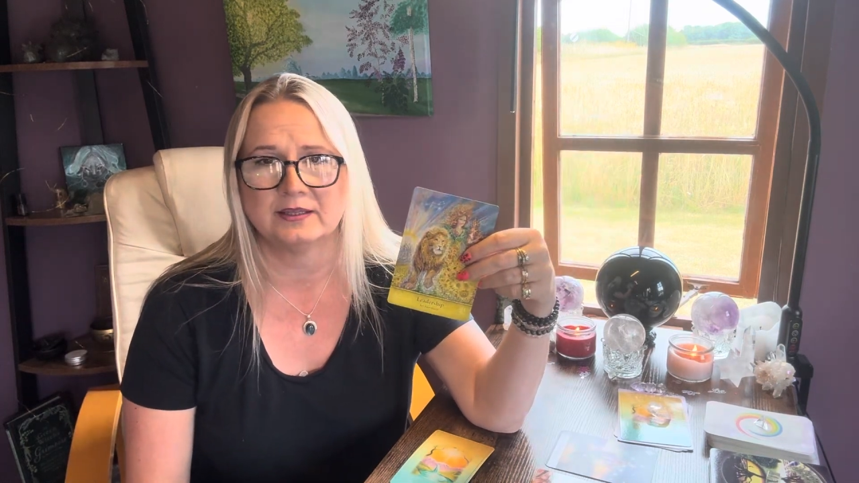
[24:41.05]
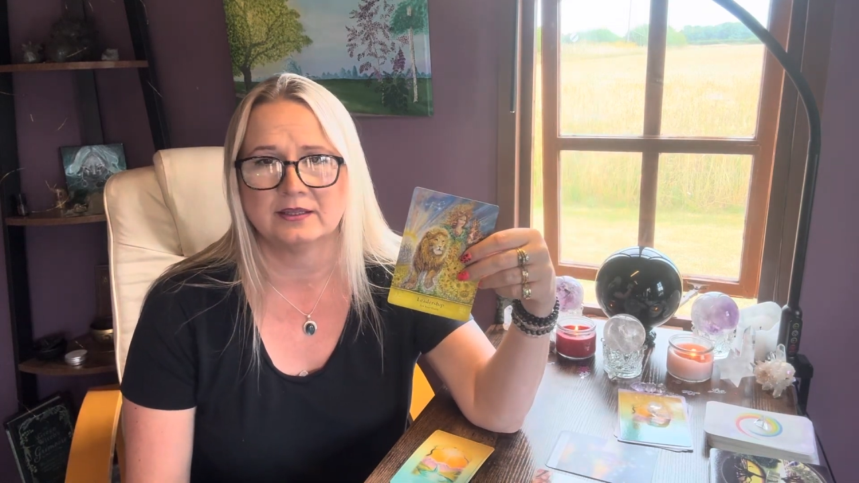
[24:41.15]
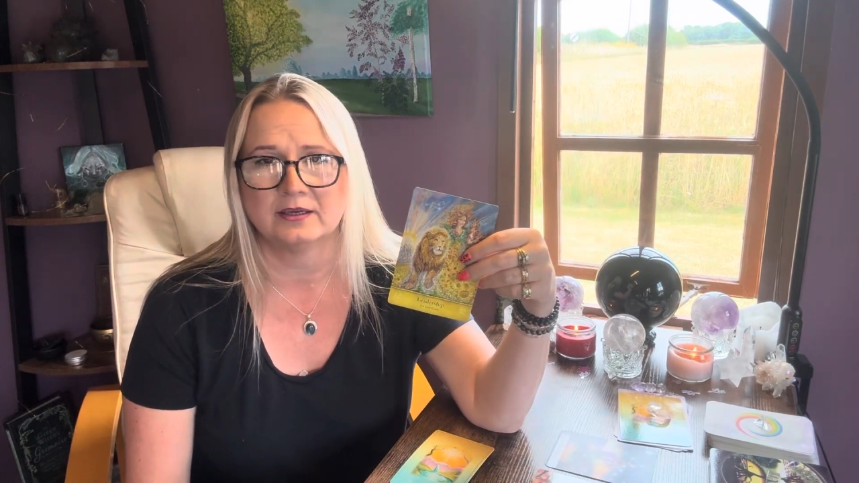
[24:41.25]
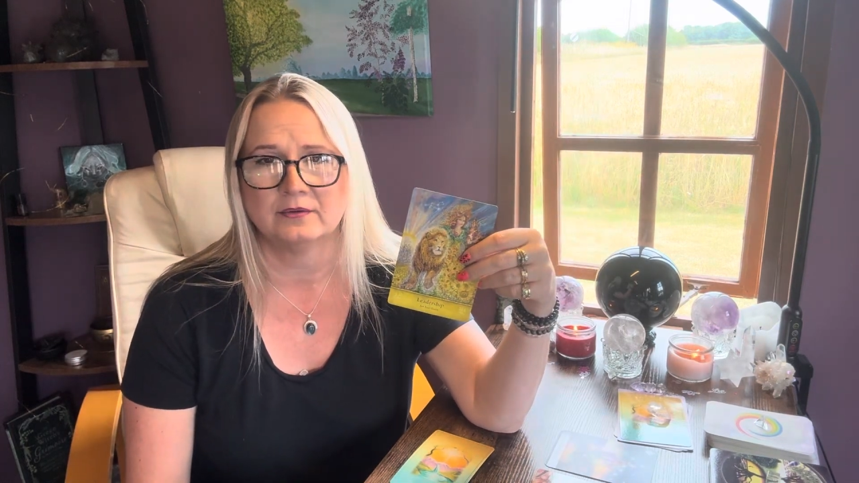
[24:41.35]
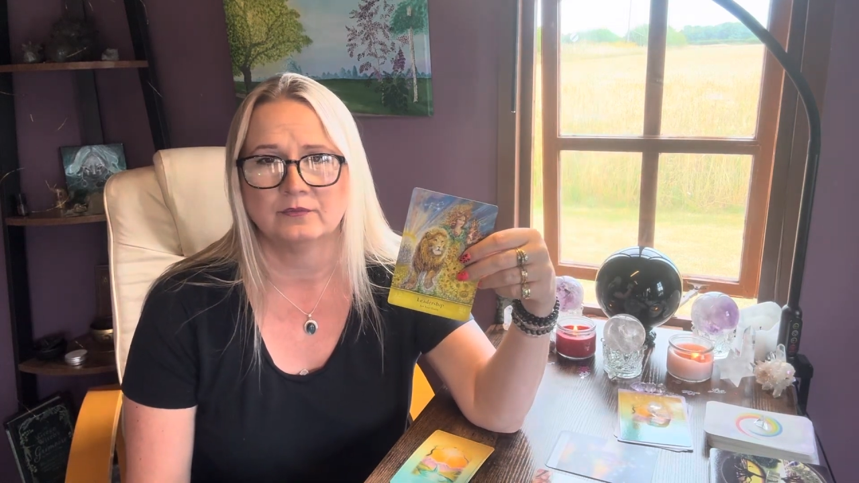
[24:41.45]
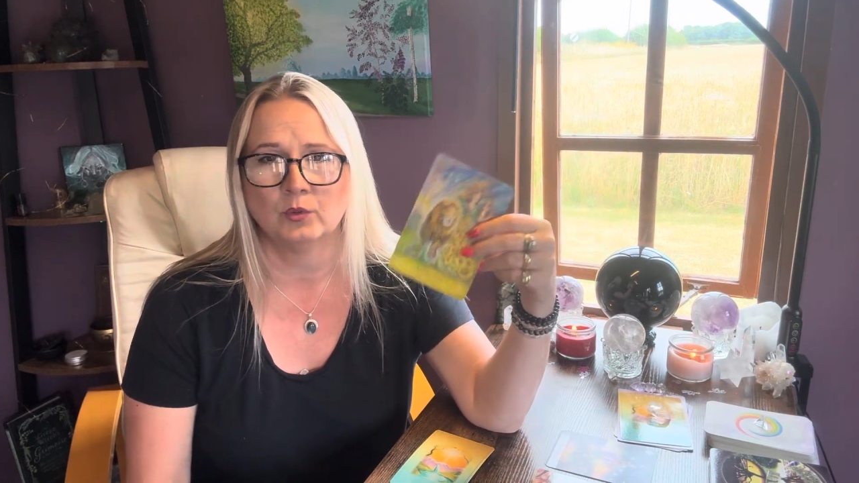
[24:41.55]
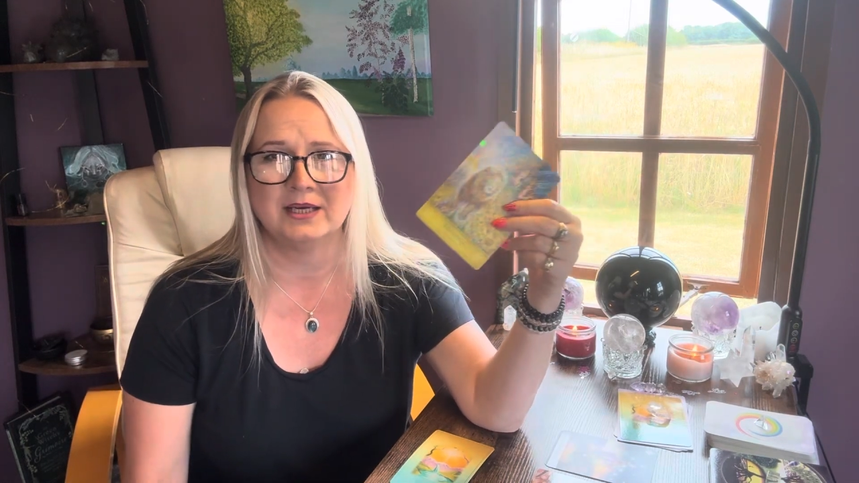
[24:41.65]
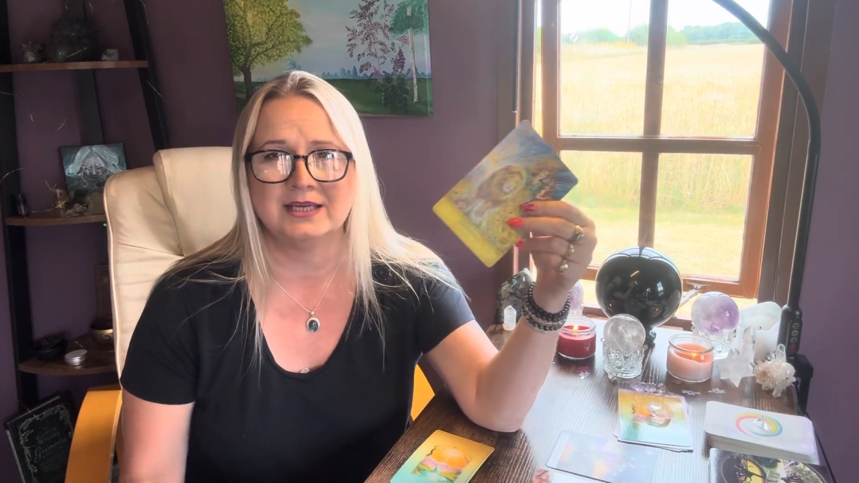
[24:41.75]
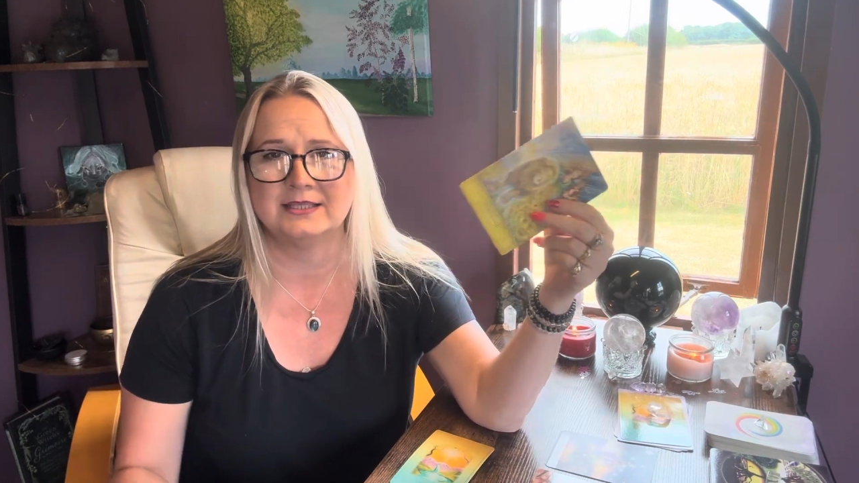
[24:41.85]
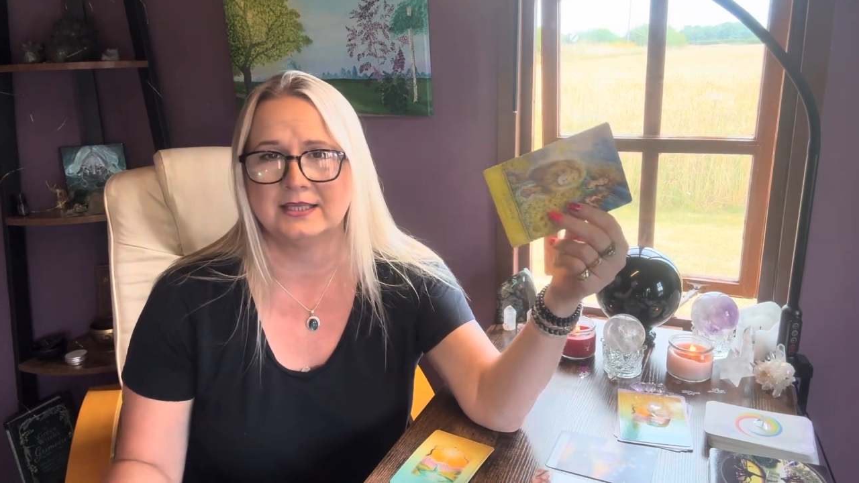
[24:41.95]
other. One
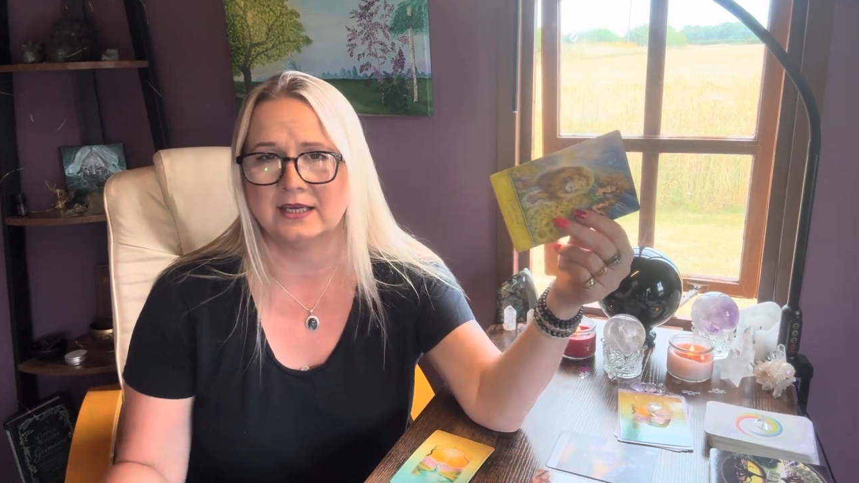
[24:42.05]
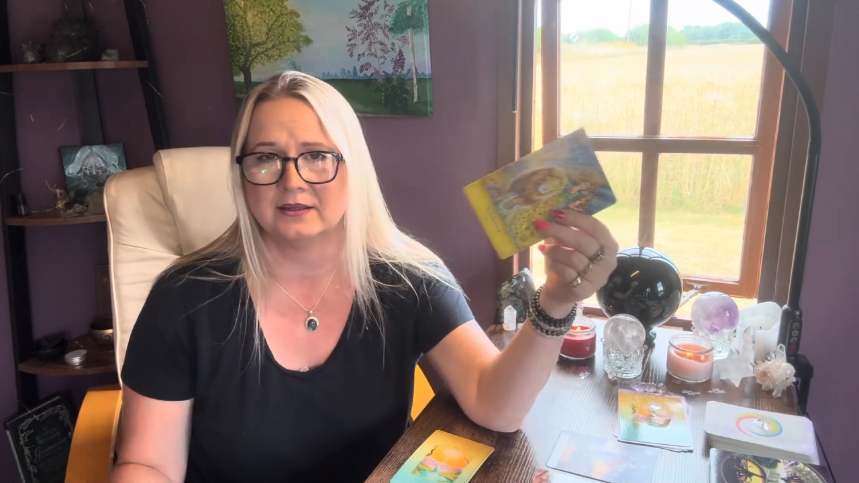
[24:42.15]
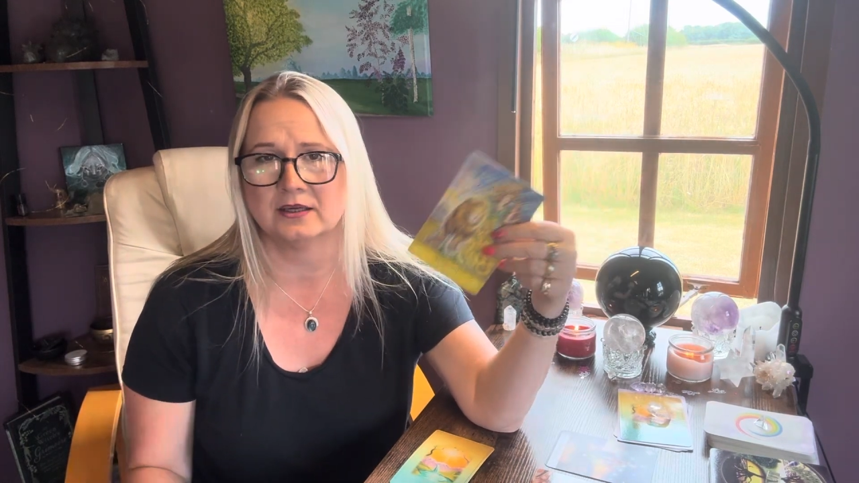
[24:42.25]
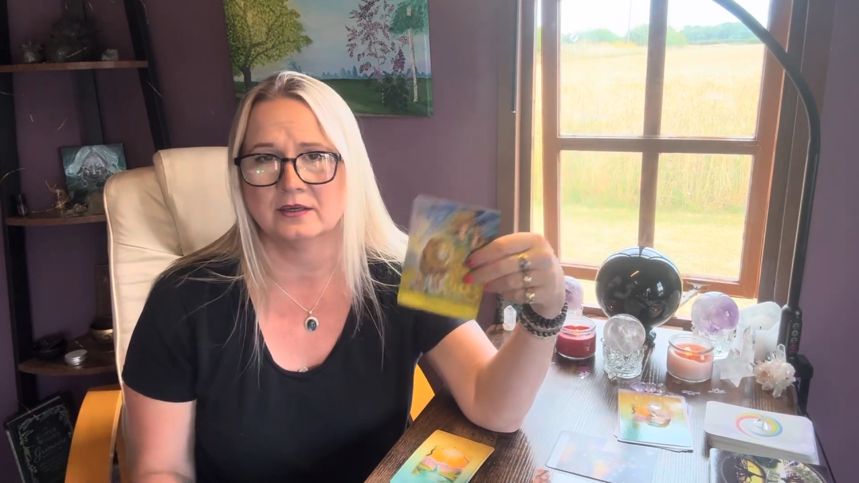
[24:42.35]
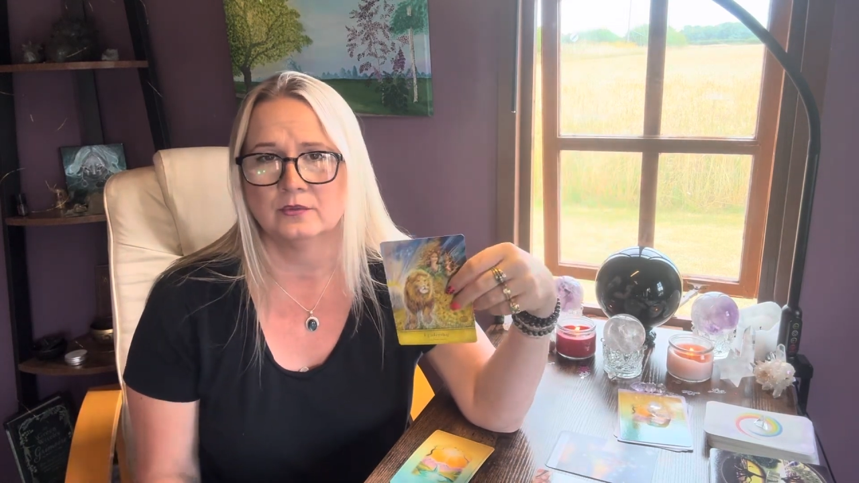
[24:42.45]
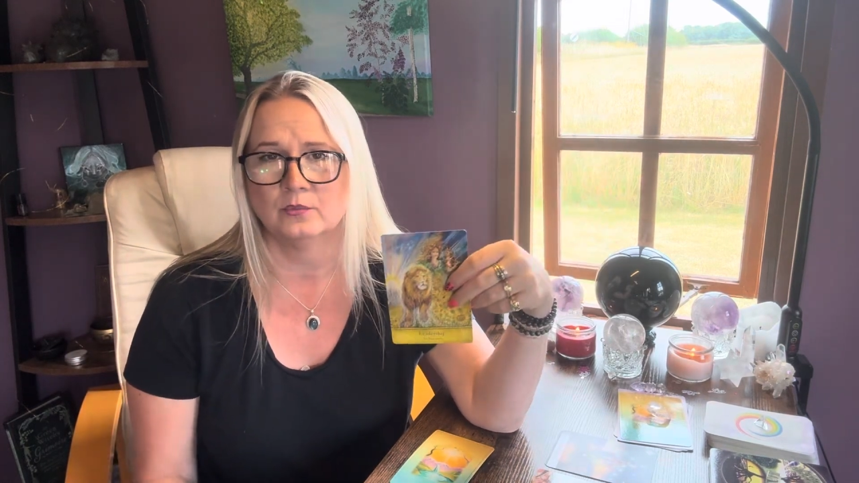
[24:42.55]
is the other.